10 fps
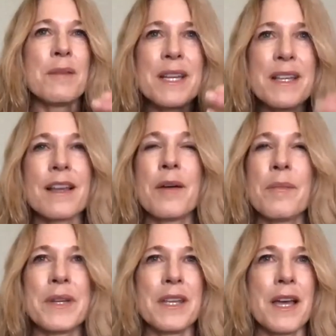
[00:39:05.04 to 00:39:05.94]
by a
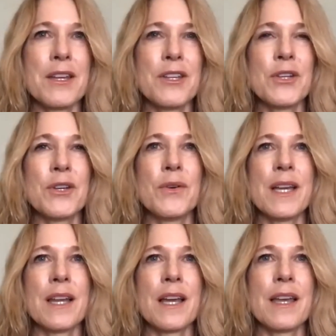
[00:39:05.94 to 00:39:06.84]
company I knew,
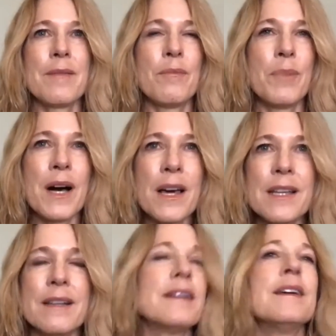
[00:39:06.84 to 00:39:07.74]
and I bought
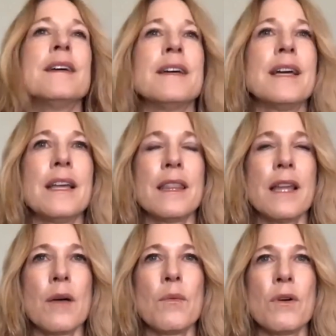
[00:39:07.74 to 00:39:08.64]
it, and
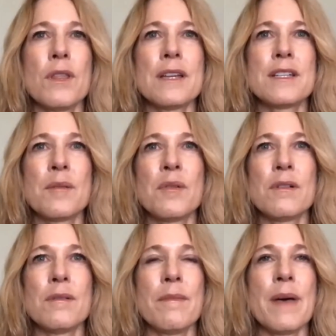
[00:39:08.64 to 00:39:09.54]
I wore that
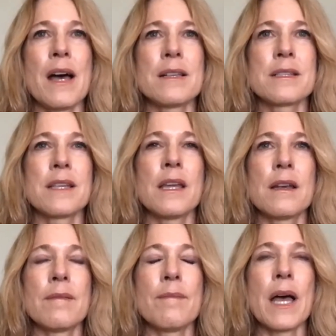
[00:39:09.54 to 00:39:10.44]
double mask,
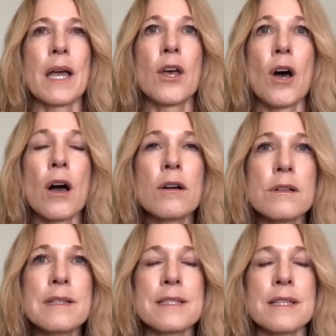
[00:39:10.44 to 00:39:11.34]
and my
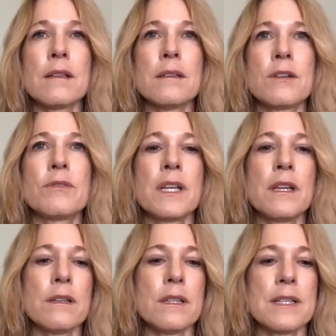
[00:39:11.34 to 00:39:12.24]
goggles, I looked
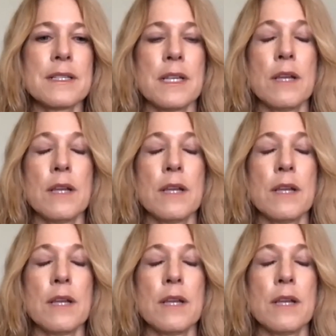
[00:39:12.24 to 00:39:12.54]
ridiculous.